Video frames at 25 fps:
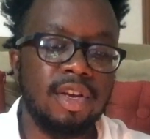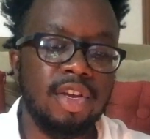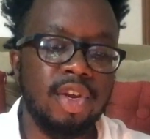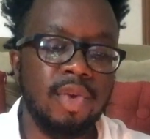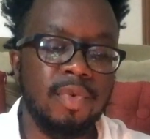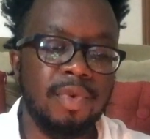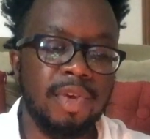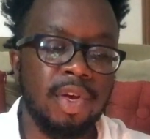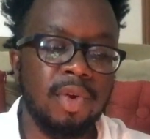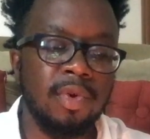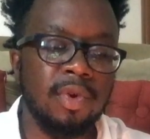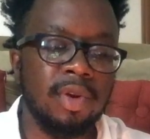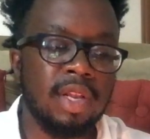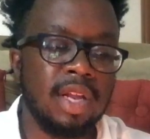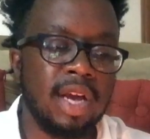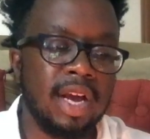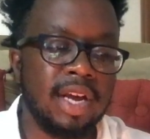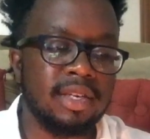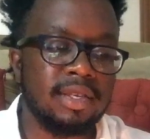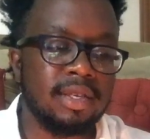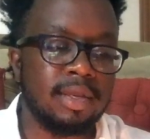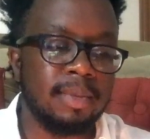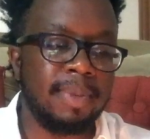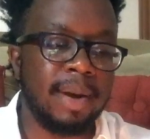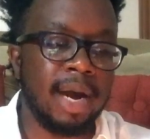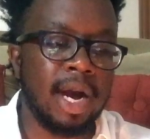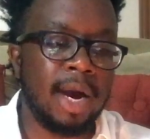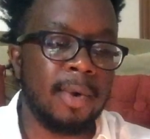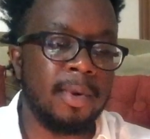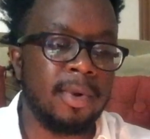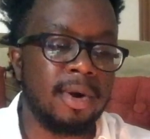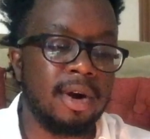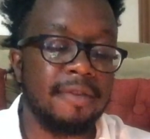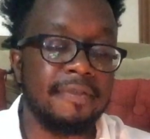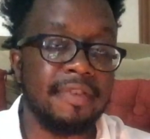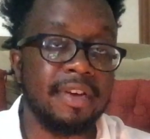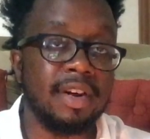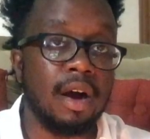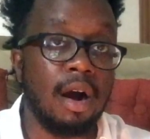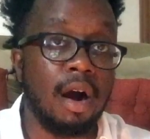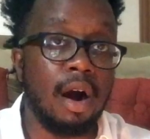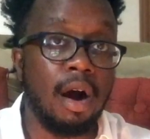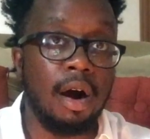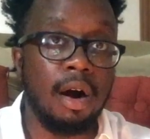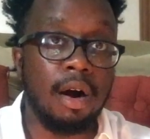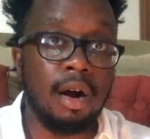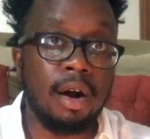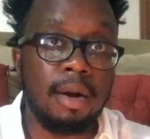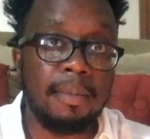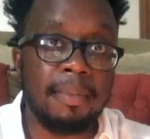You utilize the power of an
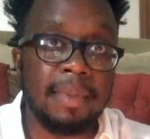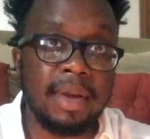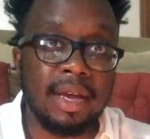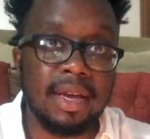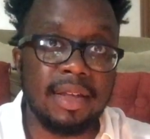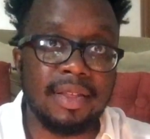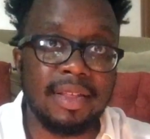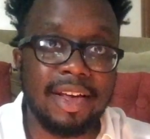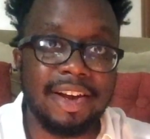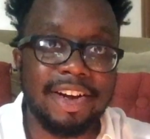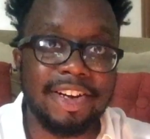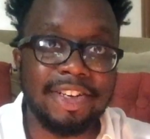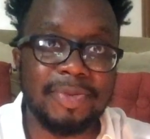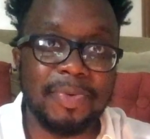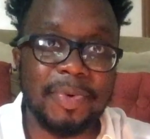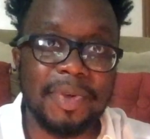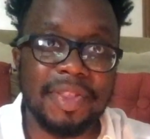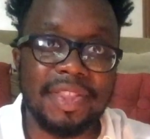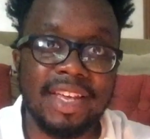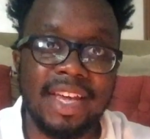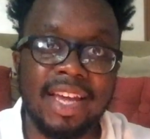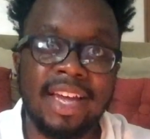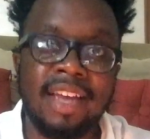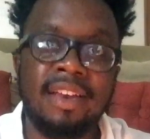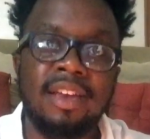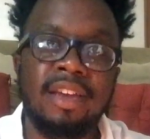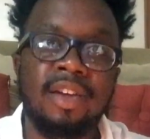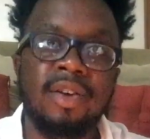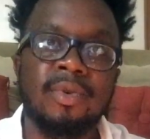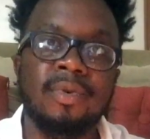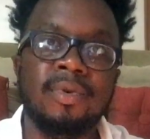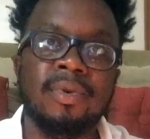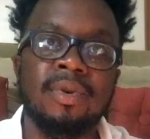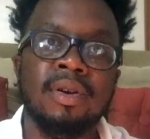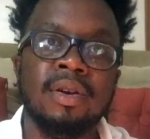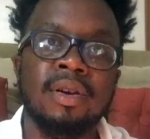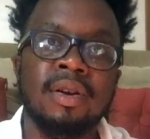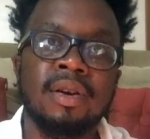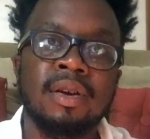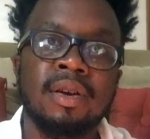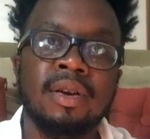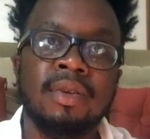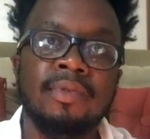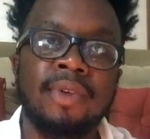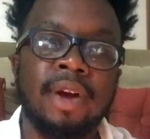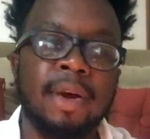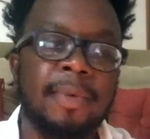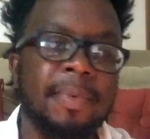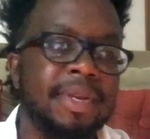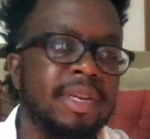army that is within you,
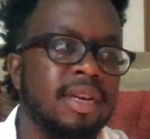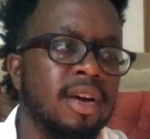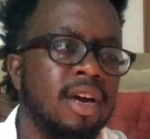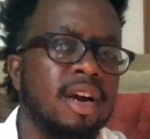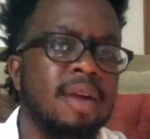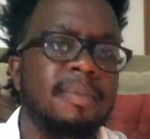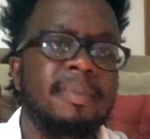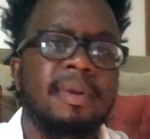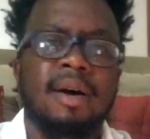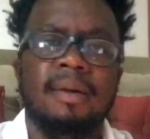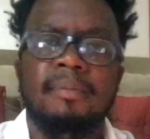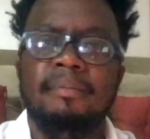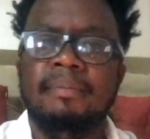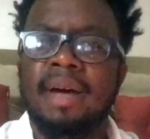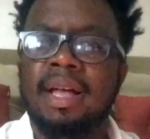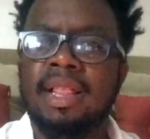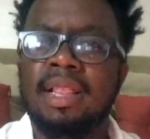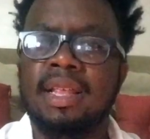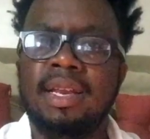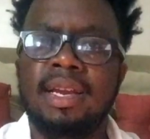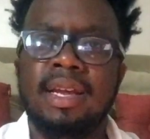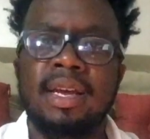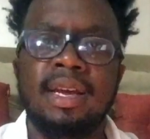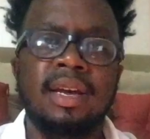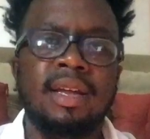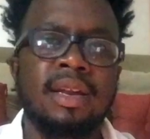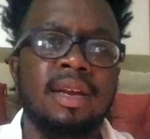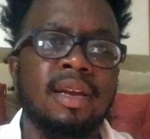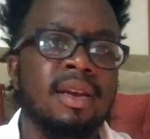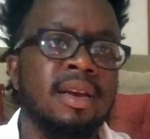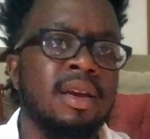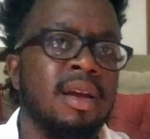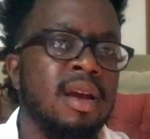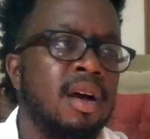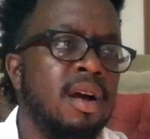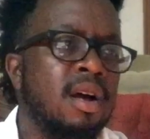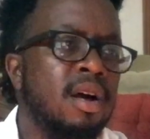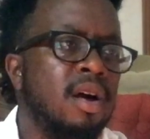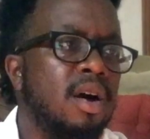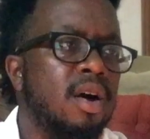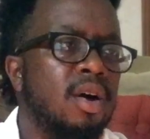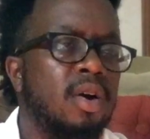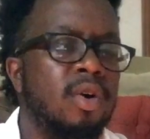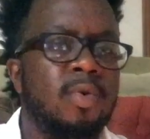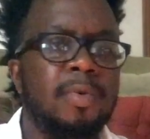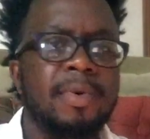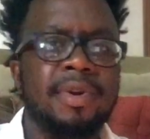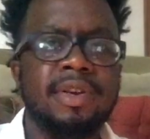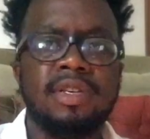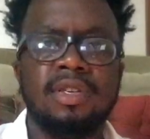right? We talk about melanin and,
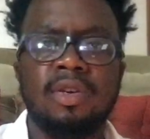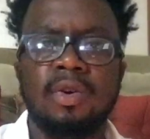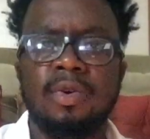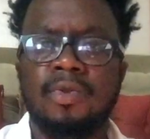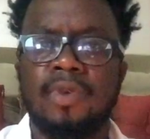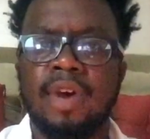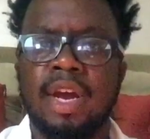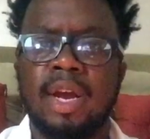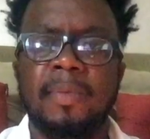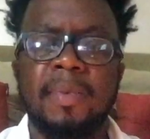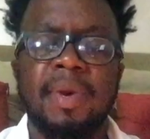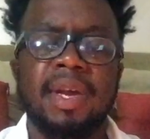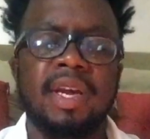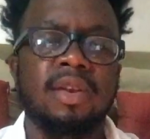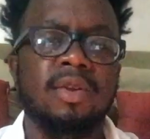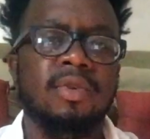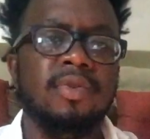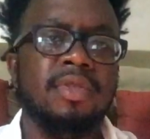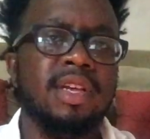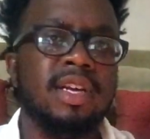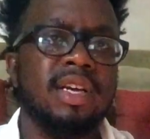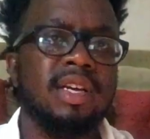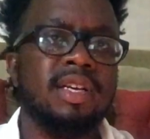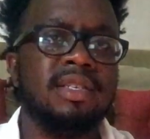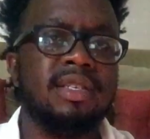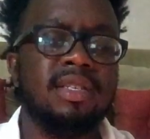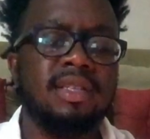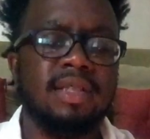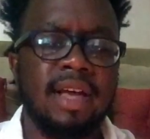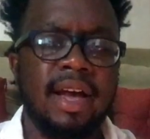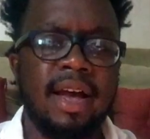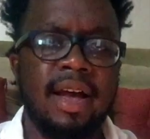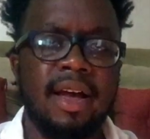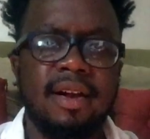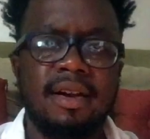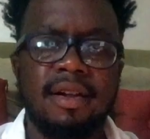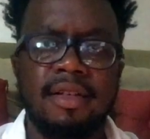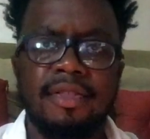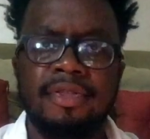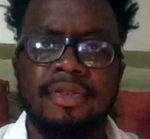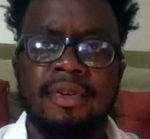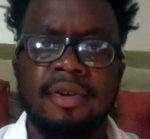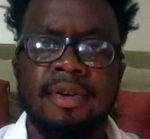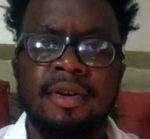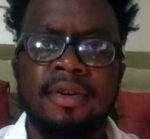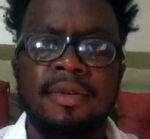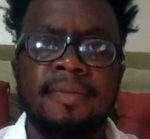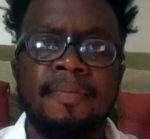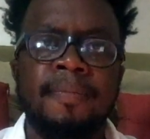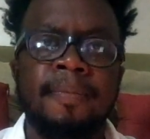oh, we're so great, we can do this, that, and the
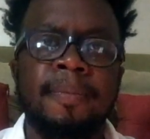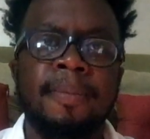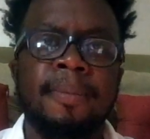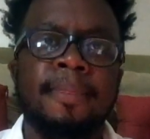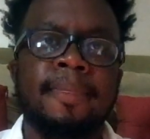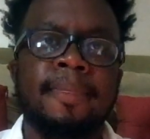third.